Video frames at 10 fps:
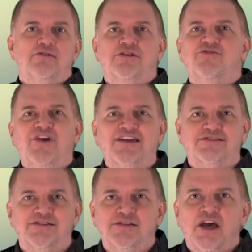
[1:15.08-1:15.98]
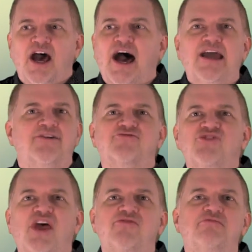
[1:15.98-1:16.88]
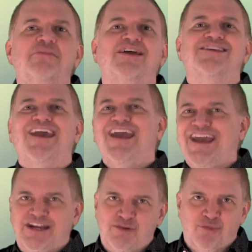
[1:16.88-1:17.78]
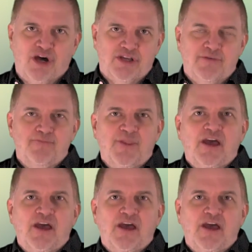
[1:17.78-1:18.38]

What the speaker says: Now the fact is, I have never met anybody.